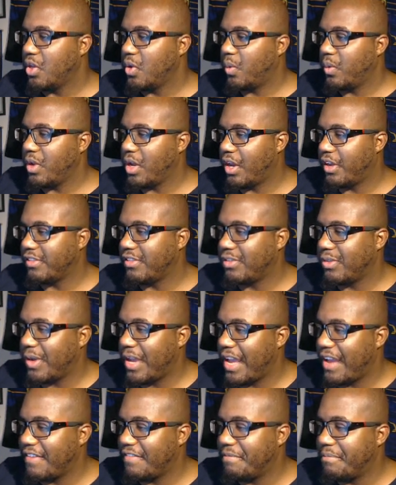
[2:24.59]
We also
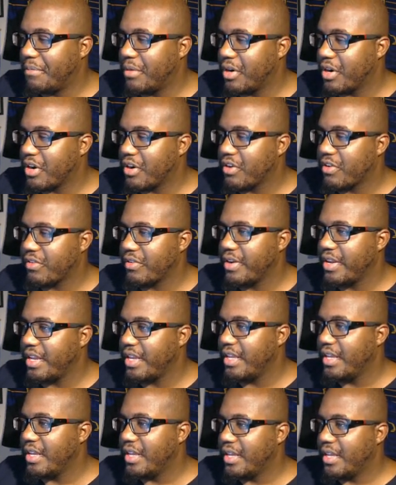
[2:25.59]
have Mercury